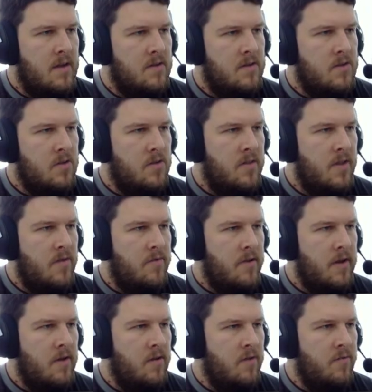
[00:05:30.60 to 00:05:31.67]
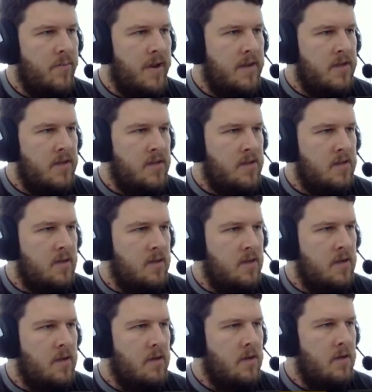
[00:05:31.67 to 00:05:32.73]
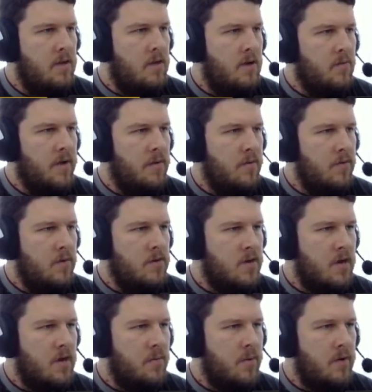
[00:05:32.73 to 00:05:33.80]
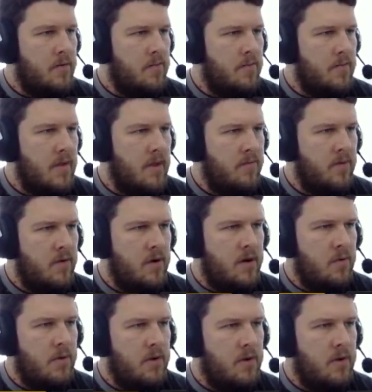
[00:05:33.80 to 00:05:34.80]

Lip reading: So definitely a lot of pace around Qatar, but I feel like we're